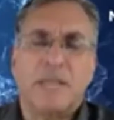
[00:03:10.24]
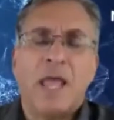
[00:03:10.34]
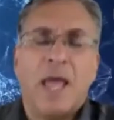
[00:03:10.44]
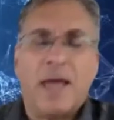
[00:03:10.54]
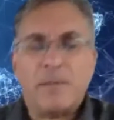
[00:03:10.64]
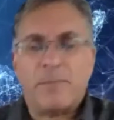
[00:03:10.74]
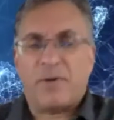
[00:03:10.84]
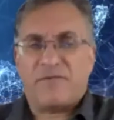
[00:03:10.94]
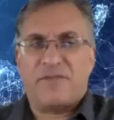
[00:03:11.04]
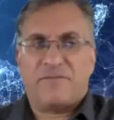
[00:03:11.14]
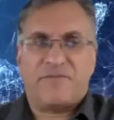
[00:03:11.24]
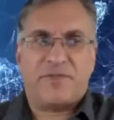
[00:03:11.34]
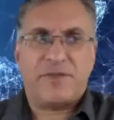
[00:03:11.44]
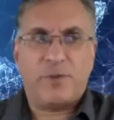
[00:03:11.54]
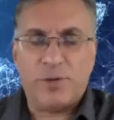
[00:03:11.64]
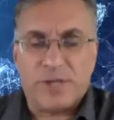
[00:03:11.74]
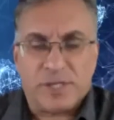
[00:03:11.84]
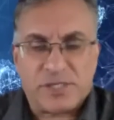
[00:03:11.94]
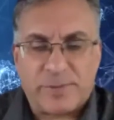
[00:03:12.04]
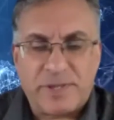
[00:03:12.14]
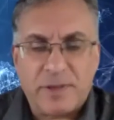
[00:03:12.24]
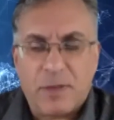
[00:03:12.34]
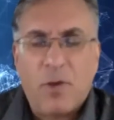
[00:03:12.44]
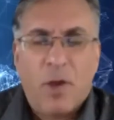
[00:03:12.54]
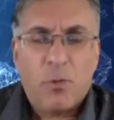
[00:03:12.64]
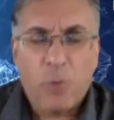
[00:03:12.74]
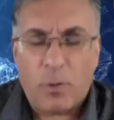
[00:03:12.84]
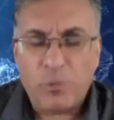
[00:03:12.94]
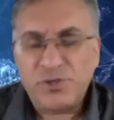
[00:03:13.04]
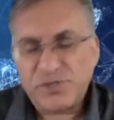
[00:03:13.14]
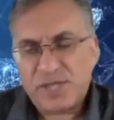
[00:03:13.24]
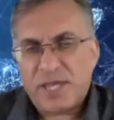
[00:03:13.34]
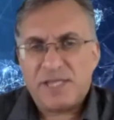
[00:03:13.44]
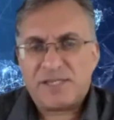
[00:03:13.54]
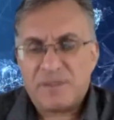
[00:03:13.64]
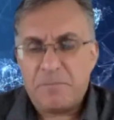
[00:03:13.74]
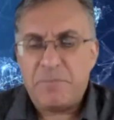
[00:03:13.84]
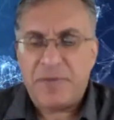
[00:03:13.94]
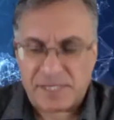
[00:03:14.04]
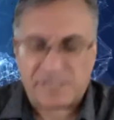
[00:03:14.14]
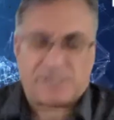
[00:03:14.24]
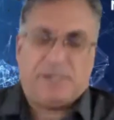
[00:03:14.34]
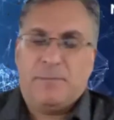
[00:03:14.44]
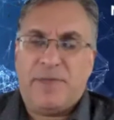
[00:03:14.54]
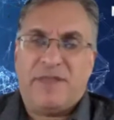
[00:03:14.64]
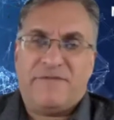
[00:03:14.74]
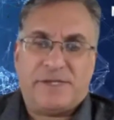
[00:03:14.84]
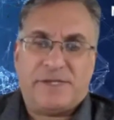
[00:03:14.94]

And but for the for the audience, I mean, what would you say is the biggest benefit?